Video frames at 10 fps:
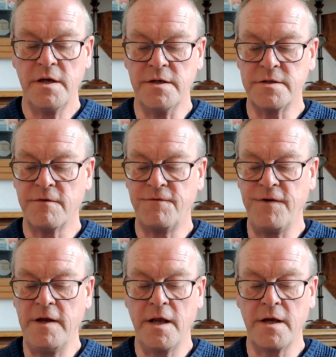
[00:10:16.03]
his
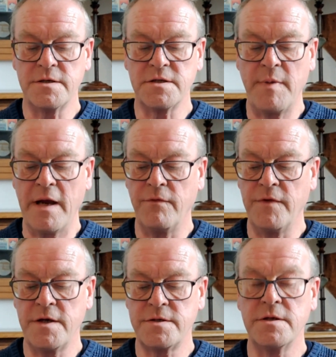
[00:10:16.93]
feelings about
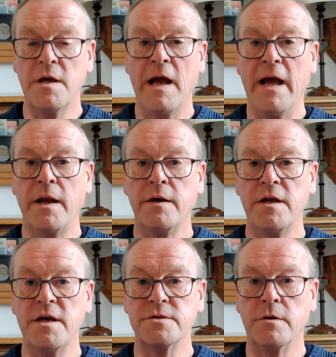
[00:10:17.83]
this
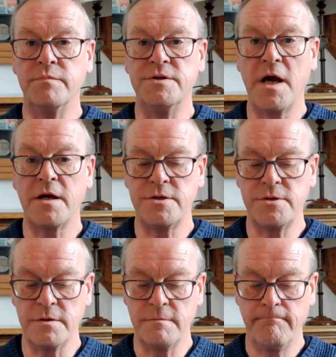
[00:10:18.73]
and his
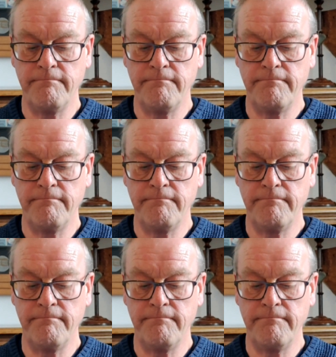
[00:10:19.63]
objection.